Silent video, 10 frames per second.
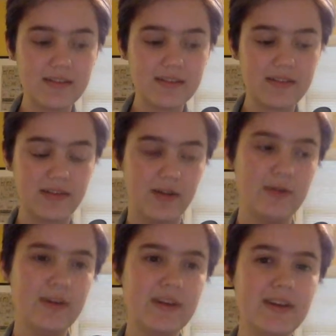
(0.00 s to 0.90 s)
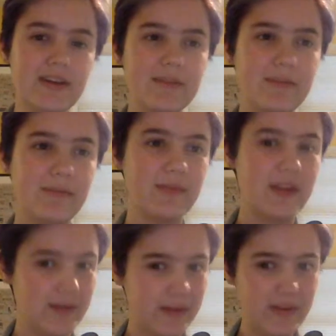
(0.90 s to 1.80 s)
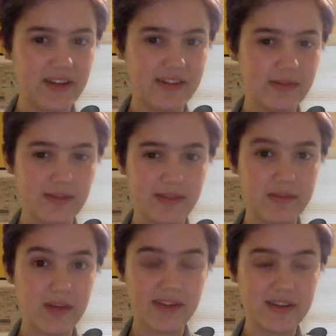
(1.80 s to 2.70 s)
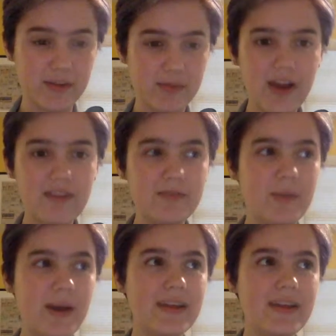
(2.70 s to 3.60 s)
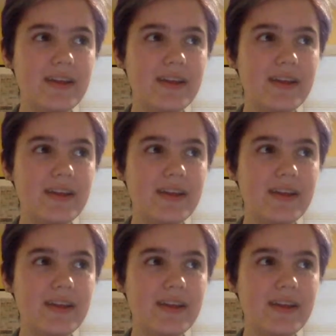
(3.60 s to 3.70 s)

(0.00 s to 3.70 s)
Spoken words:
So, my mixes would sometimes end up rough, but